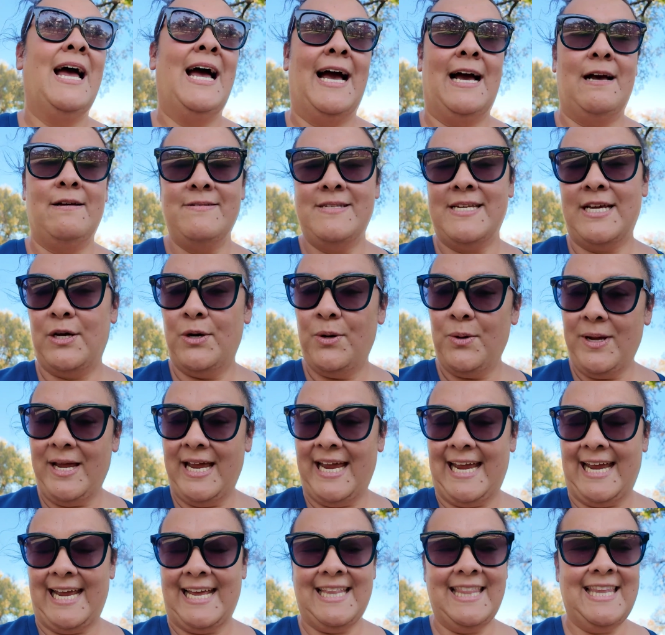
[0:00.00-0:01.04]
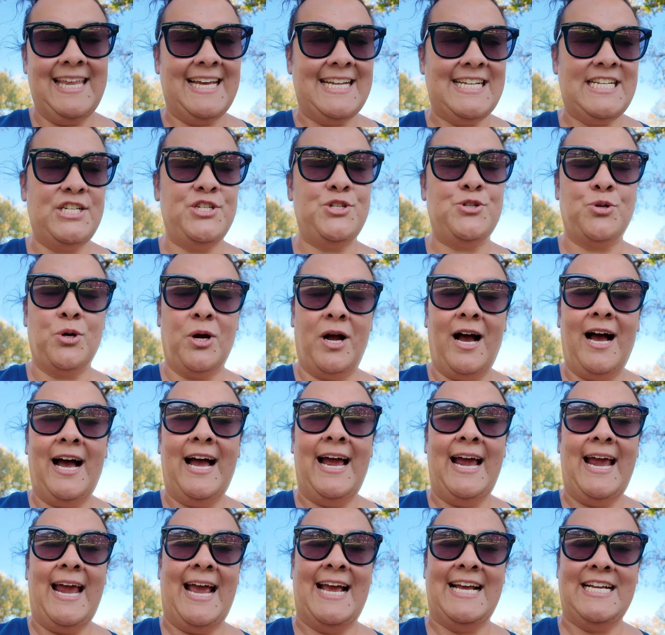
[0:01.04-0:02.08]
I was like, okay, let's
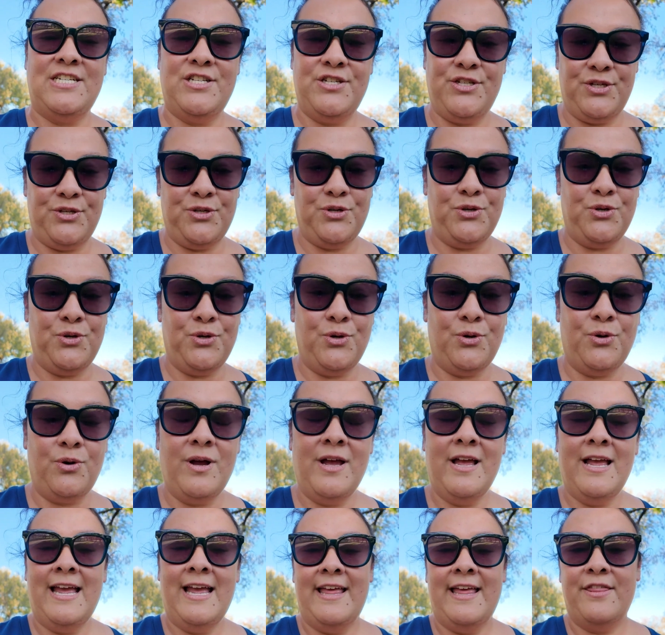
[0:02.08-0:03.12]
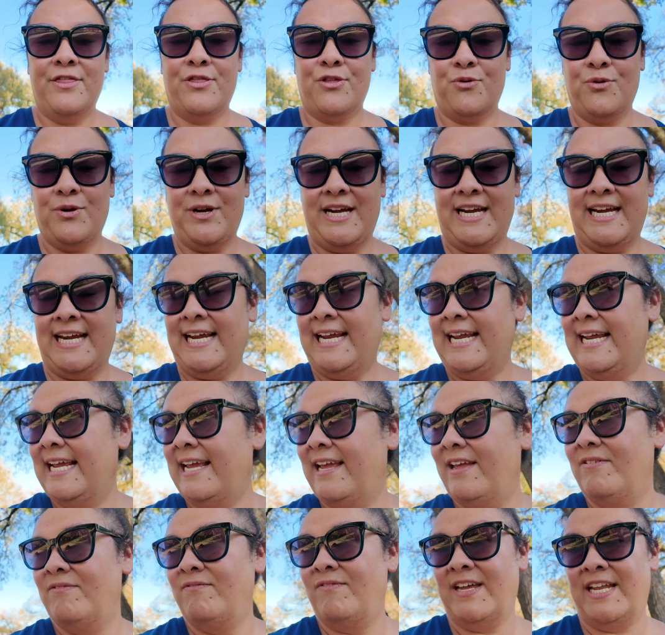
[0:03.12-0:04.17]
try and do 3
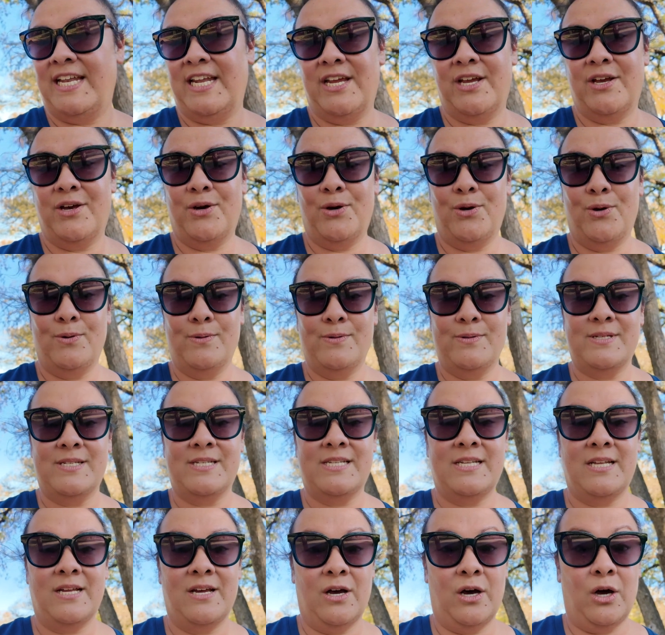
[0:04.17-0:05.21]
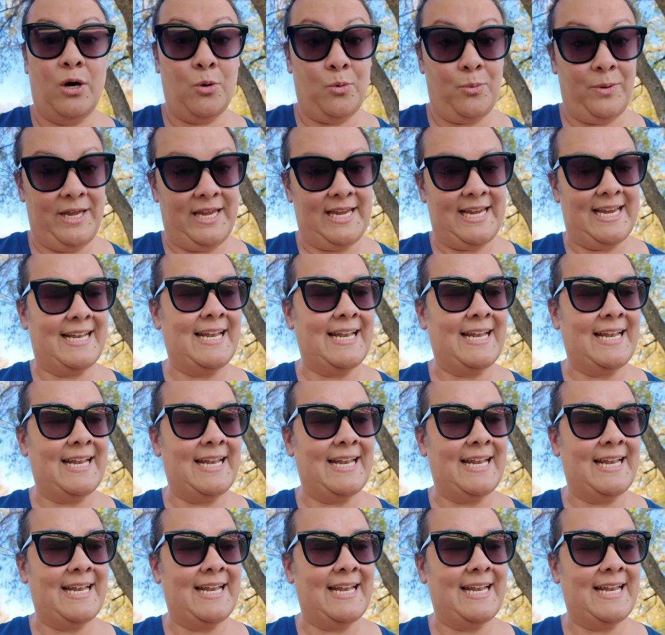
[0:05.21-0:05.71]
videos a week.